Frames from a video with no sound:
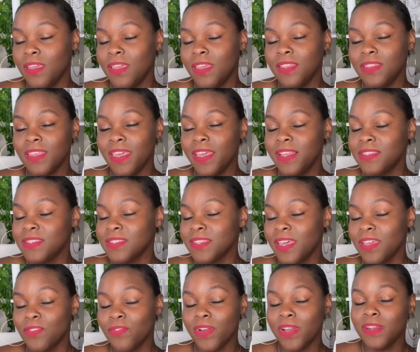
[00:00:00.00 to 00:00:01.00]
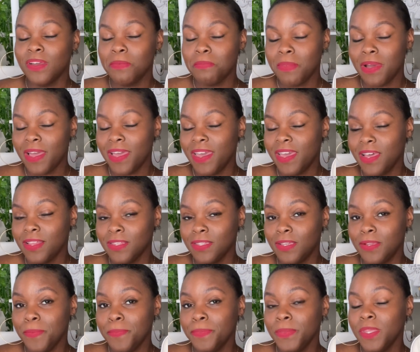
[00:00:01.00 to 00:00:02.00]
And that's like right up my
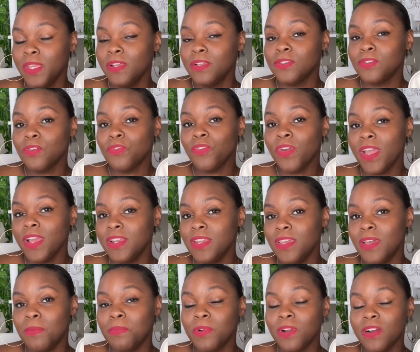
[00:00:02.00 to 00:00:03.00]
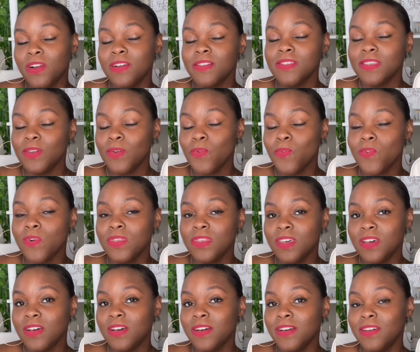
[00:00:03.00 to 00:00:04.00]
alley. So right now I'm currently on
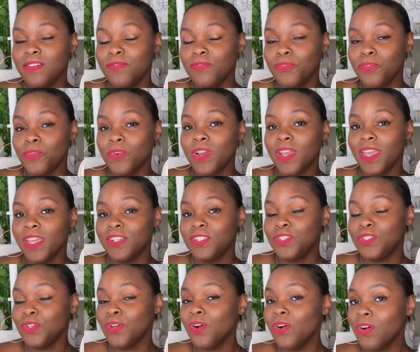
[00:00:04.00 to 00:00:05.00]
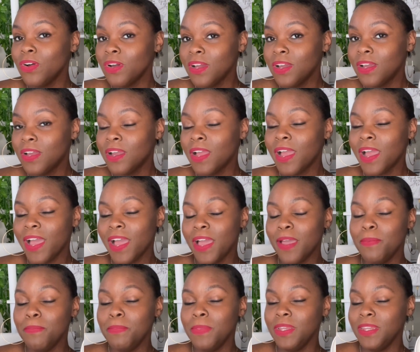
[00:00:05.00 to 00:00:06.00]
the hunt for a chalk
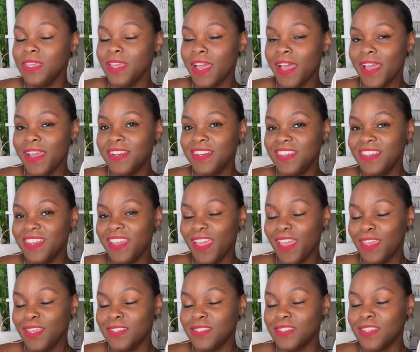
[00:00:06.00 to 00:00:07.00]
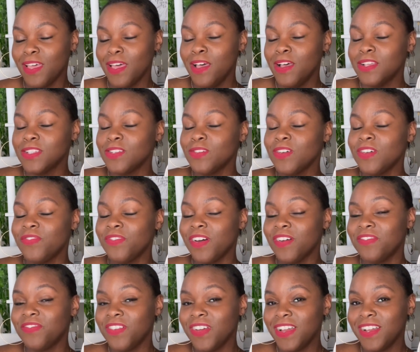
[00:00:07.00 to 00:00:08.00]
mini ID case. So if I
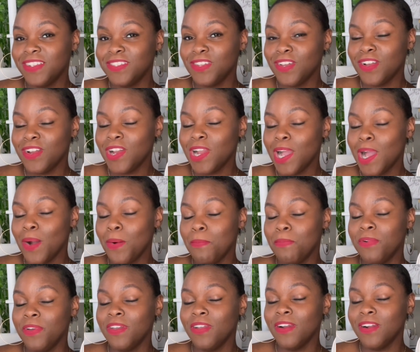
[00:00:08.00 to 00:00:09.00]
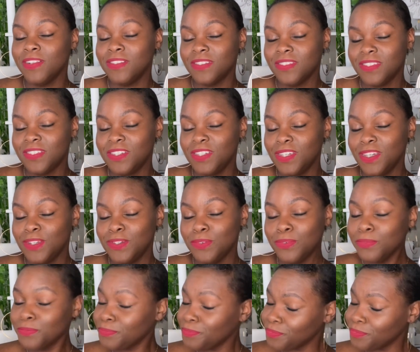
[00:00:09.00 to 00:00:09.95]
find her, I'll bring her to the channel.